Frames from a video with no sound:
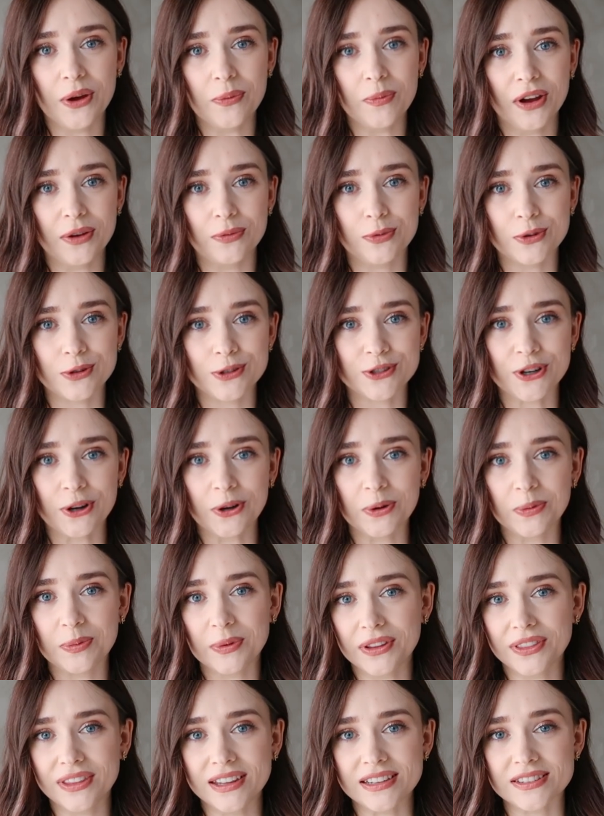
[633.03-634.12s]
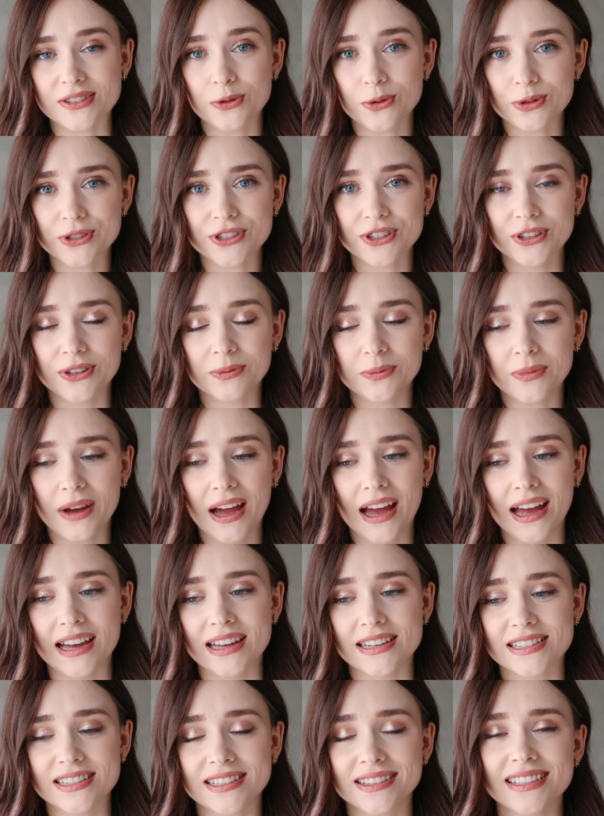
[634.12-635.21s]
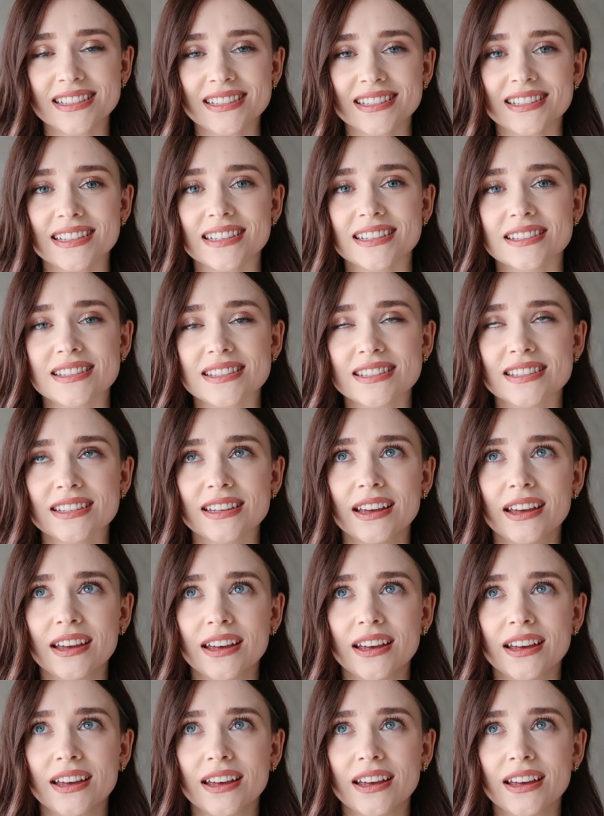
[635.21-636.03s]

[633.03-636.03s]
my wardrobe this autumn, and this is